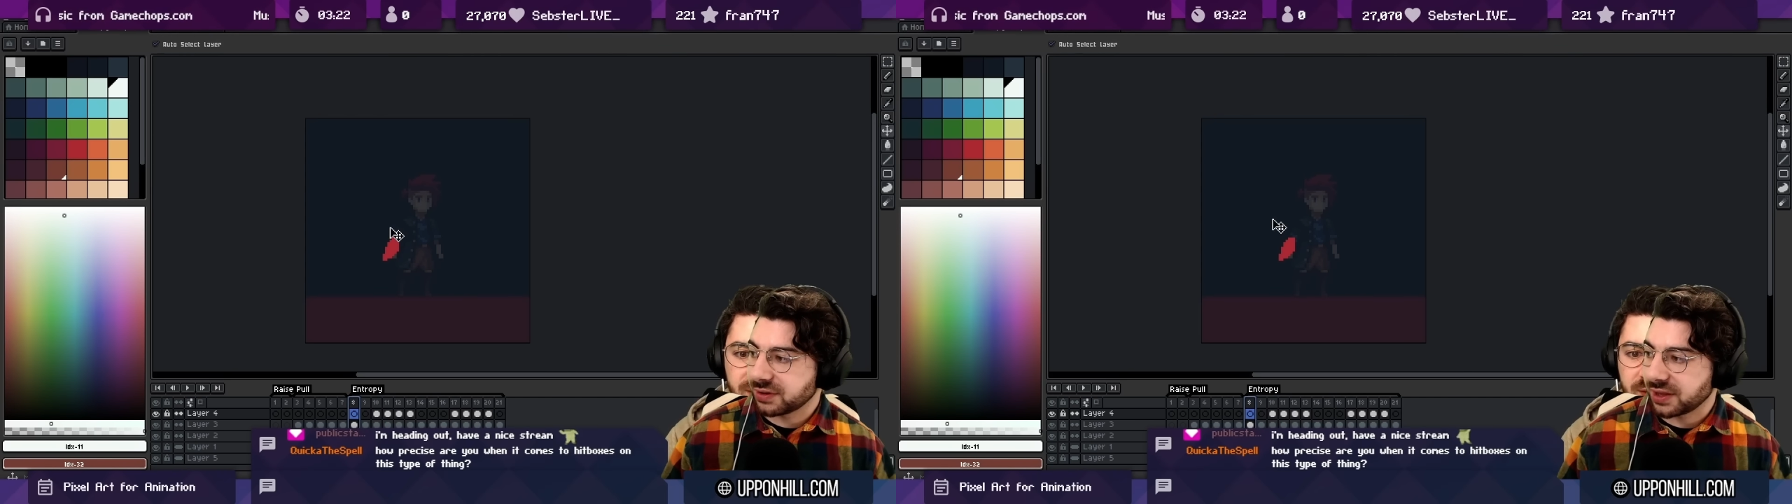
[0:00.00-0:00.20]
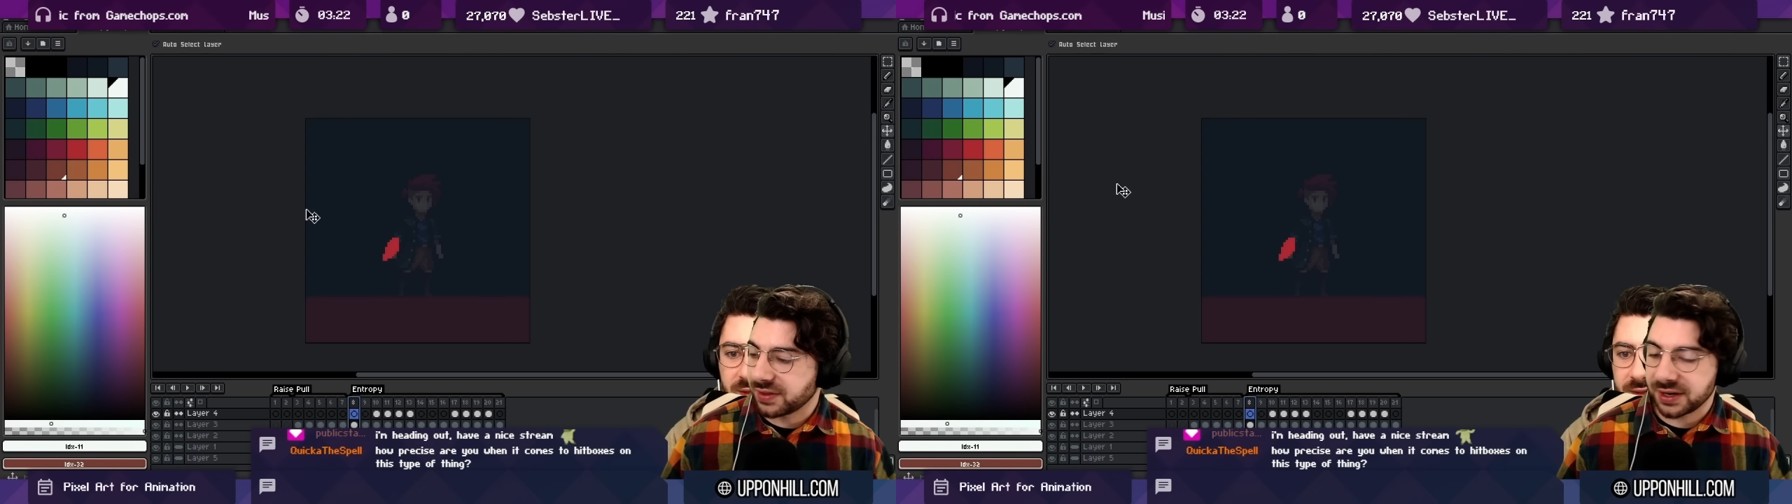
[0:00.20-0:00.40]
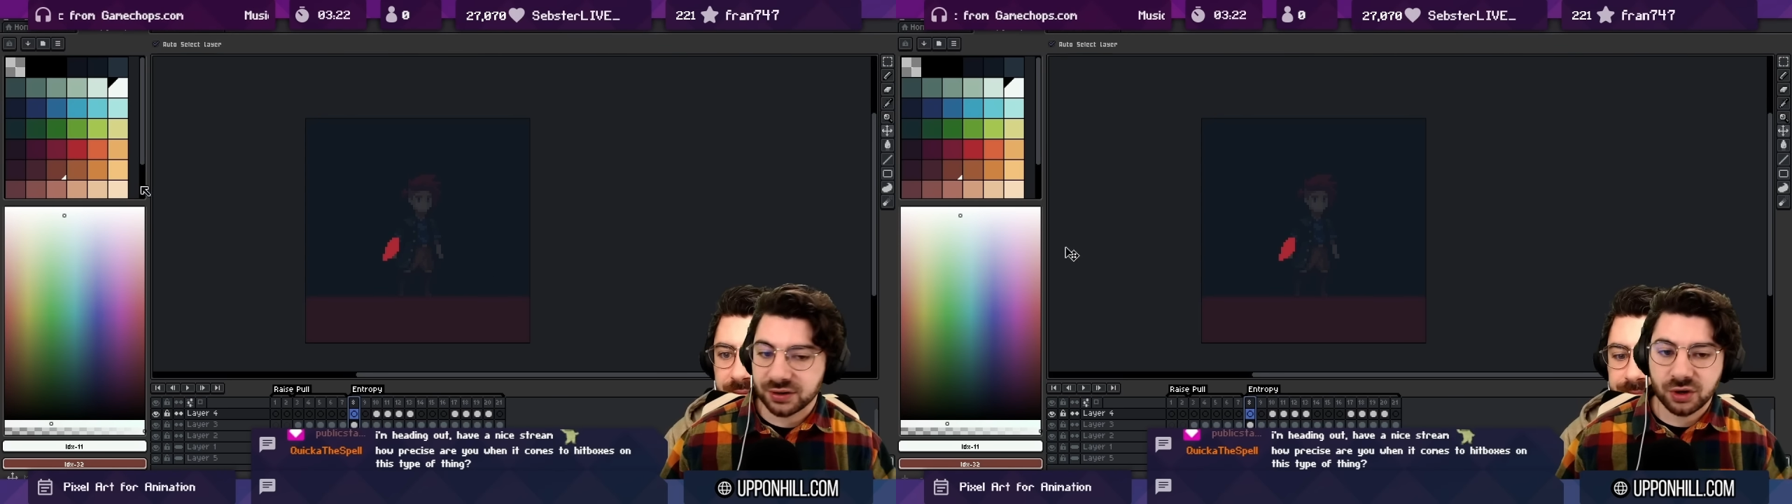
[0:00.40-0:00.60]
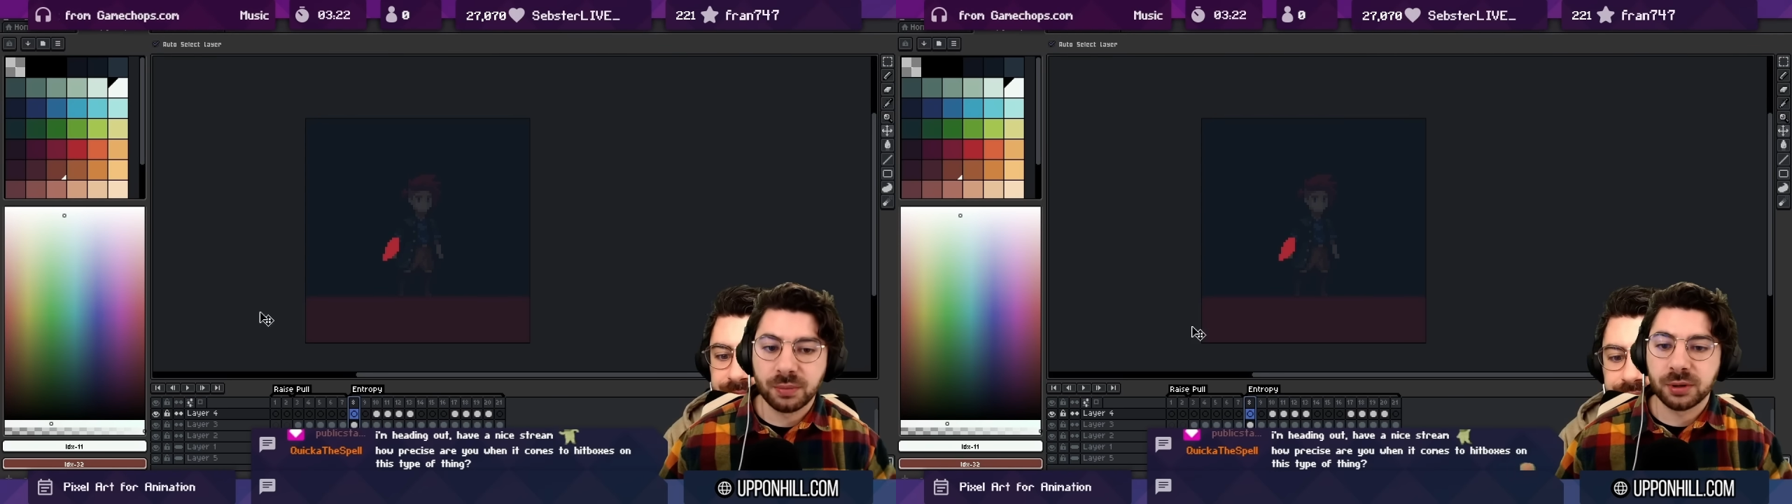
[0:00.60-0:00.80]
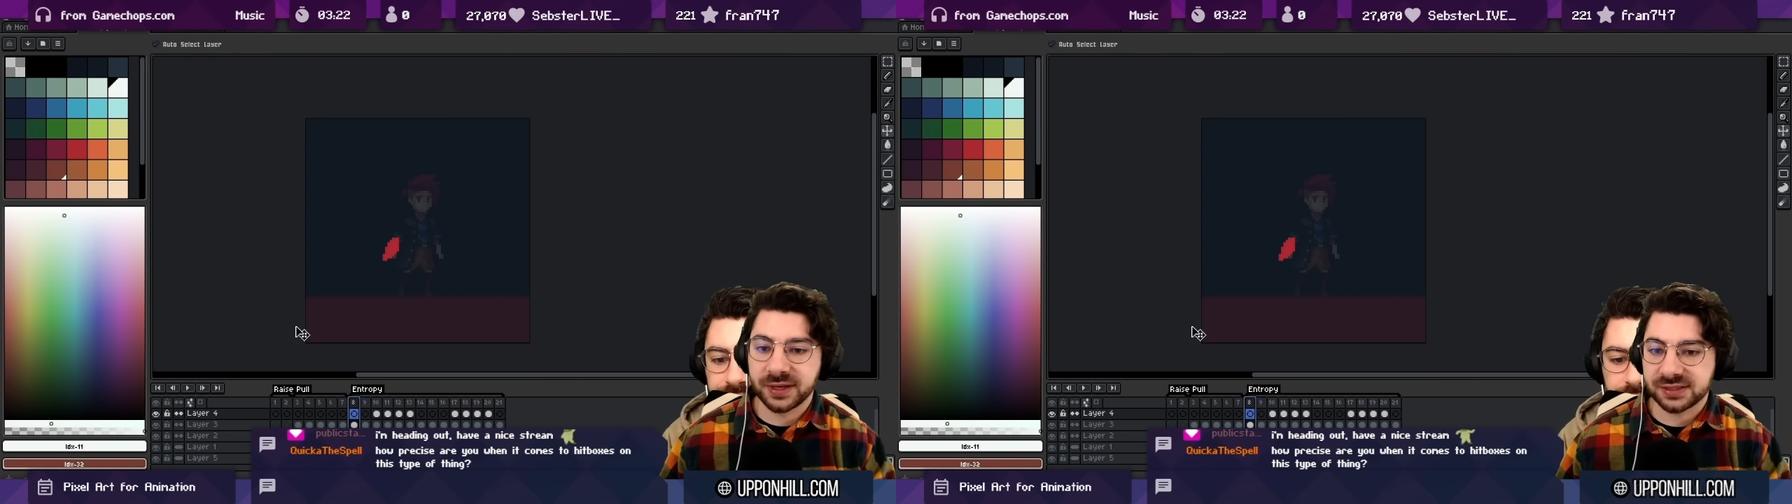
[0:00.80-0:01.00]
that then
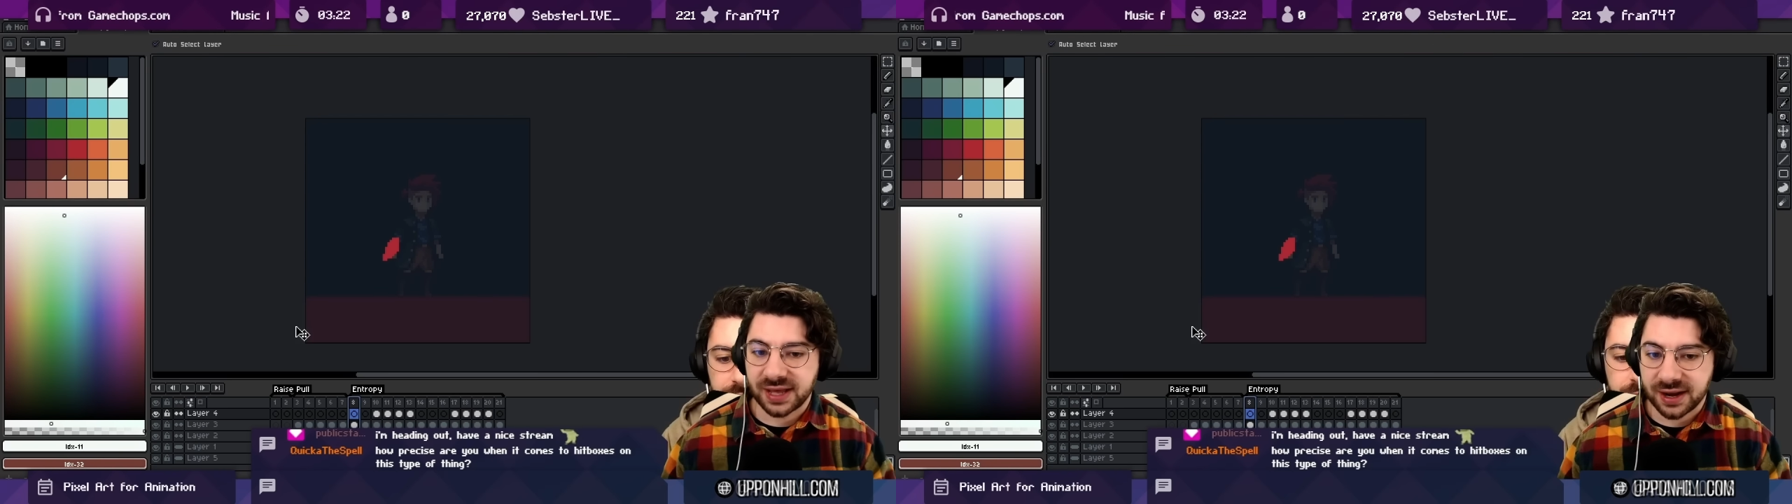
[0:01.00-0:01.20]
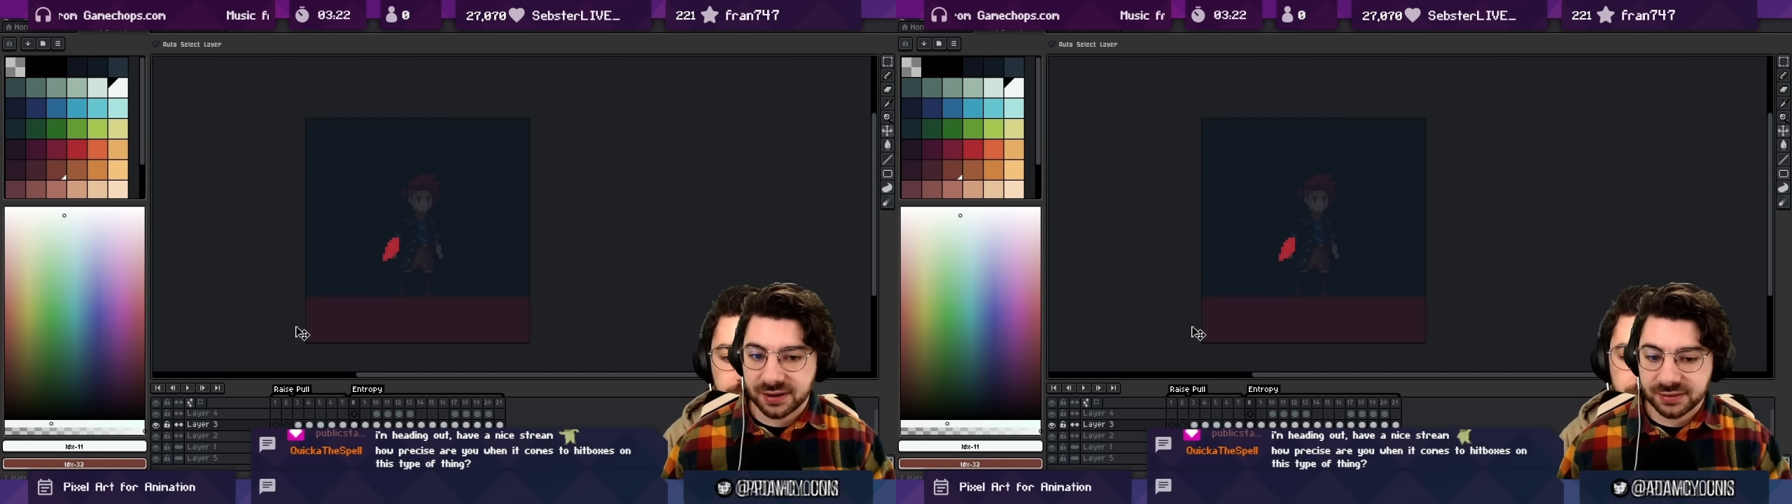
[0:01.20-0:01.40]
complements that.